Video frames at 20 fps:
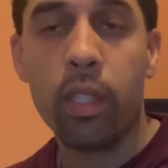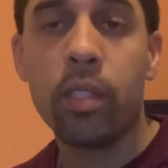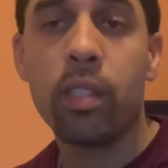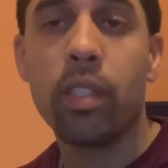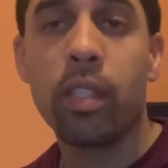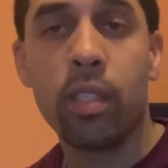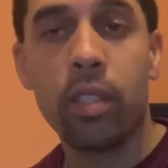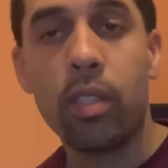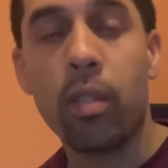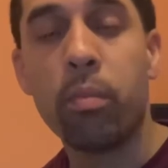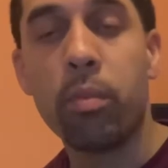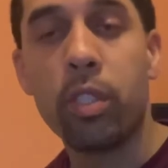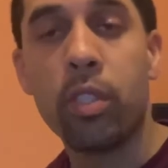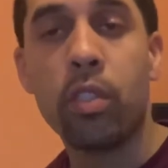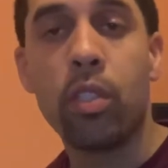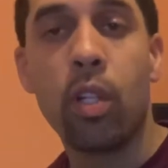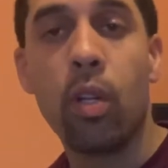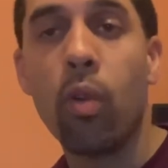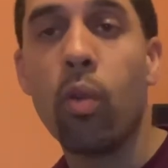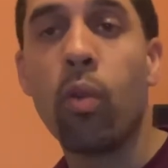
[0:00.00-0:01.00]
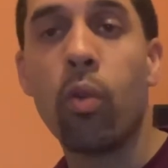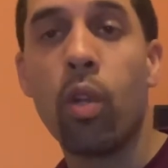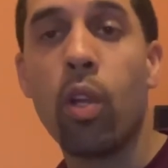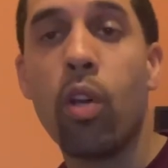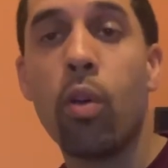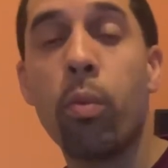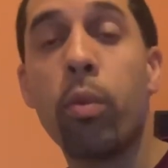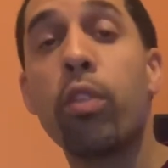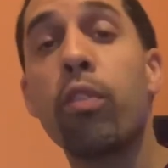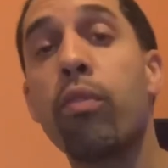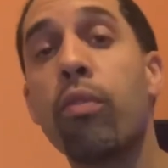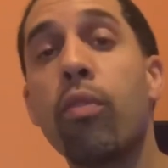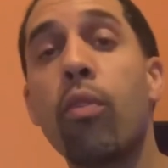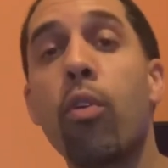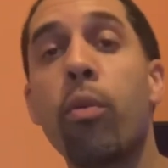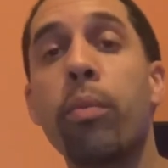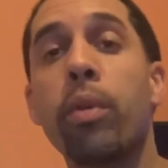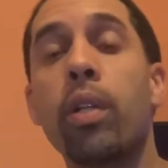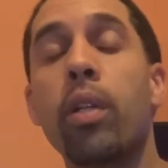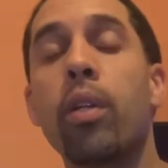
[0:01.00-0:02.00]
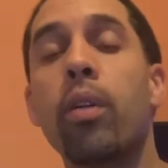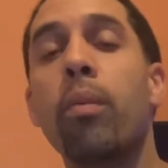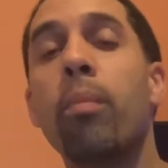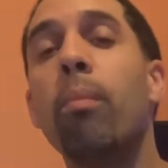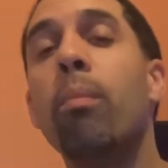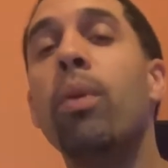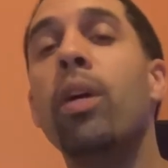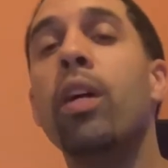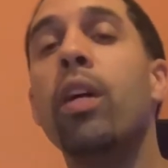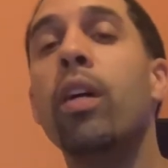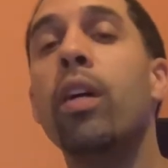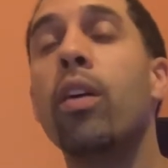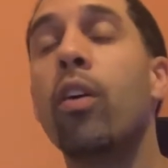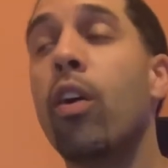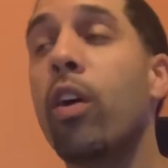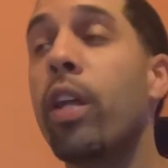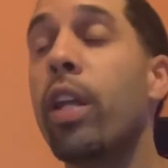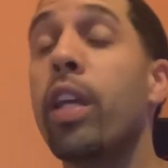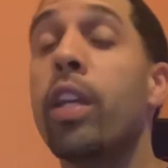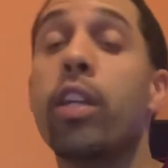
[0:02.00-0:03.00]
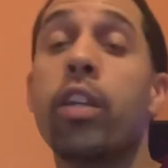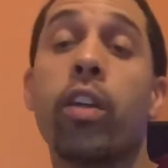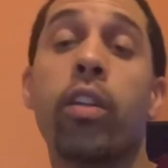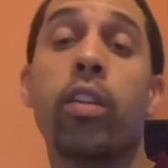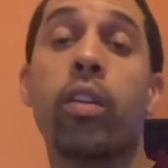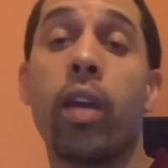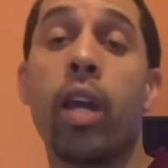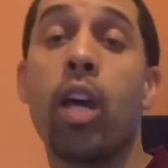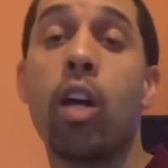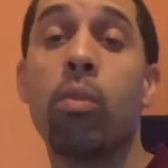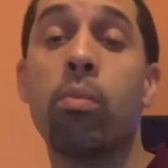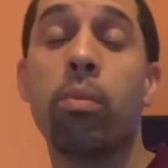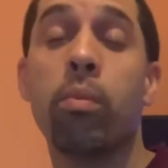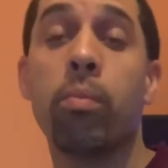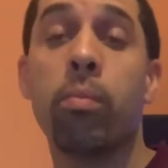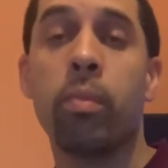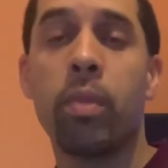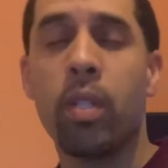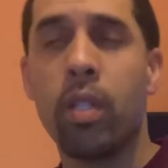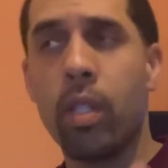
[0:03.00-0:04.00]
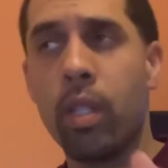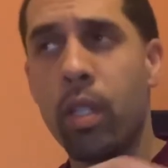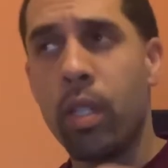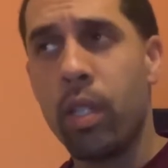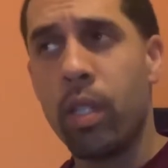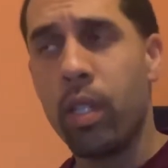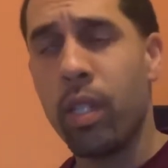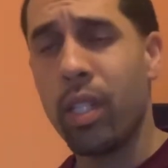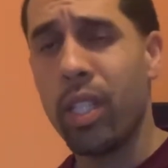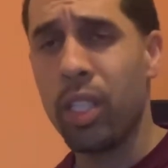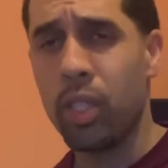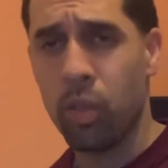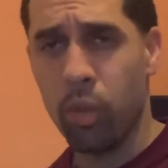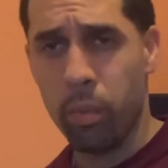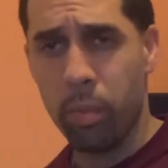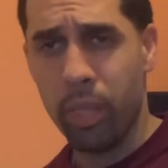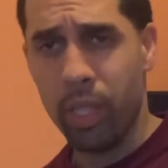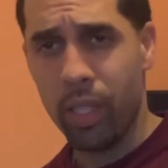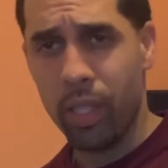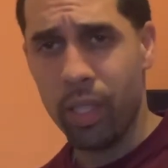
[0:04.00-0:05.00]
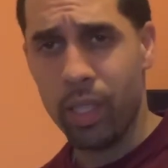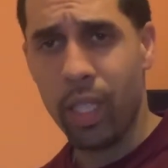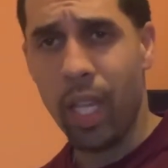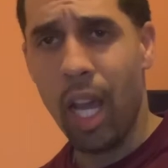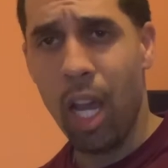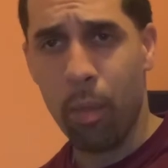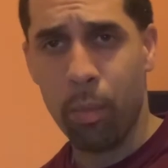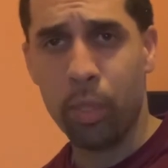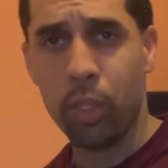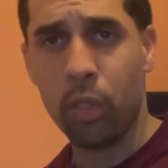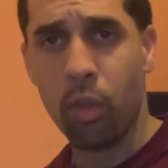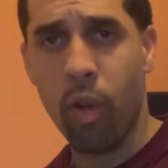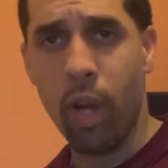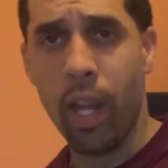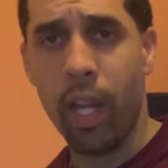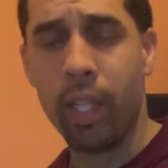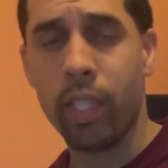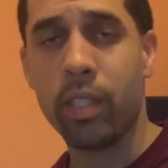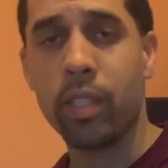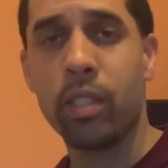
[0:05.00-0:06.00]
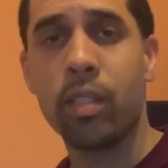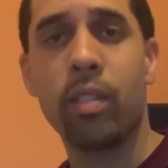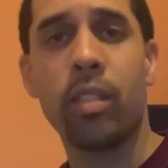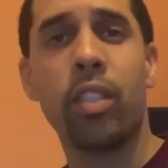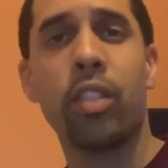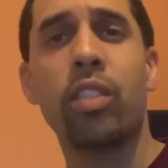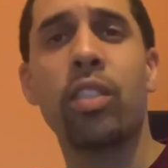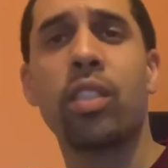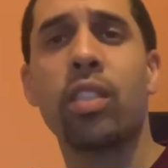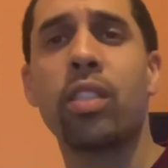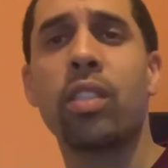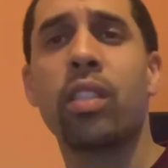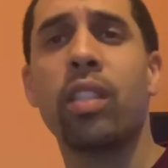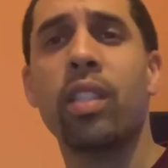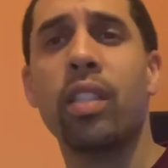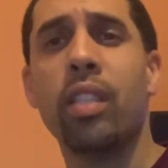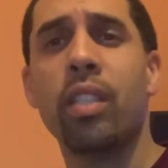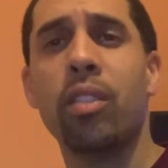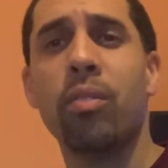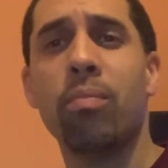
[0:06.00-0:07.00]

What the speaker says: because I'm just going along with the formula, but on any other album, these would be top tracks. They're just the,